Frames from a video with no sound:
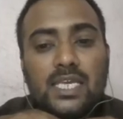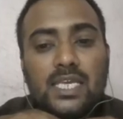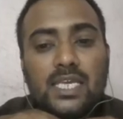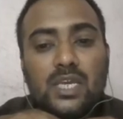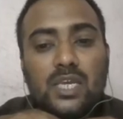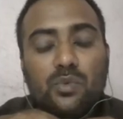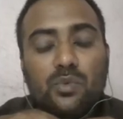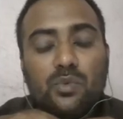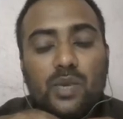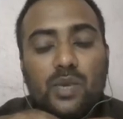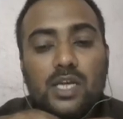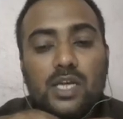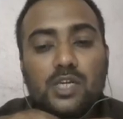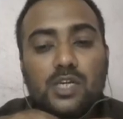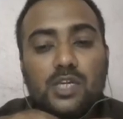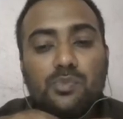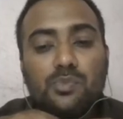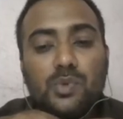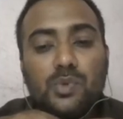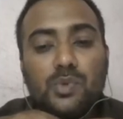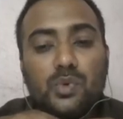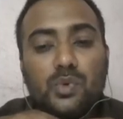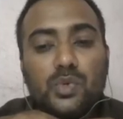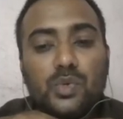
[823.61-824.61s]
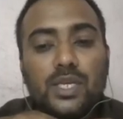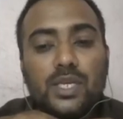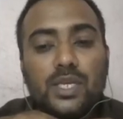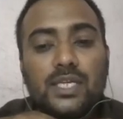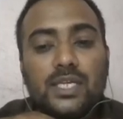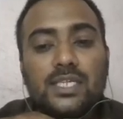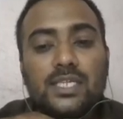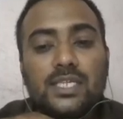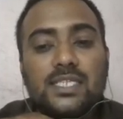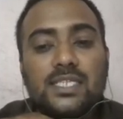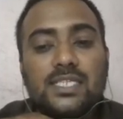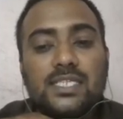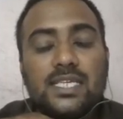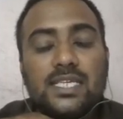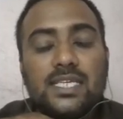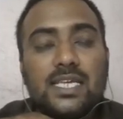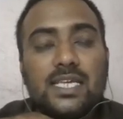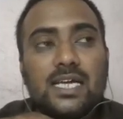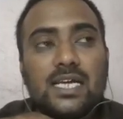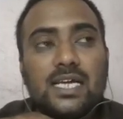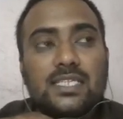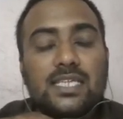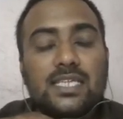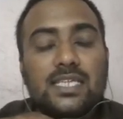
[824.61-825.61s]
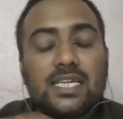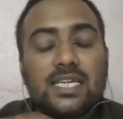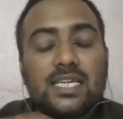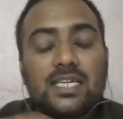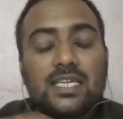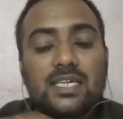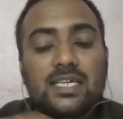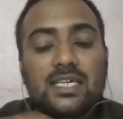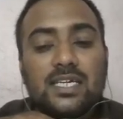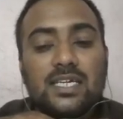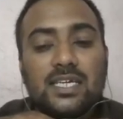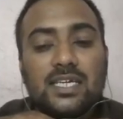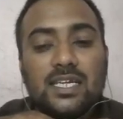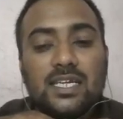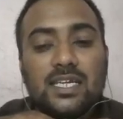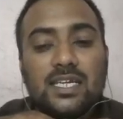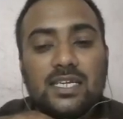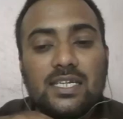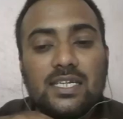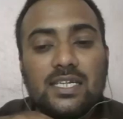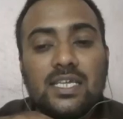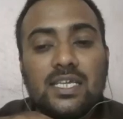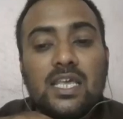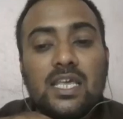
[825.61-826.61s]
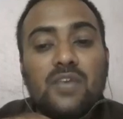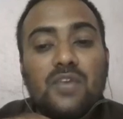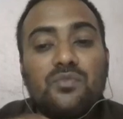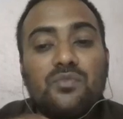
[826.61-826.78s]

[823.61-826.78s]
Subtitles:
equal to mu into C oxide into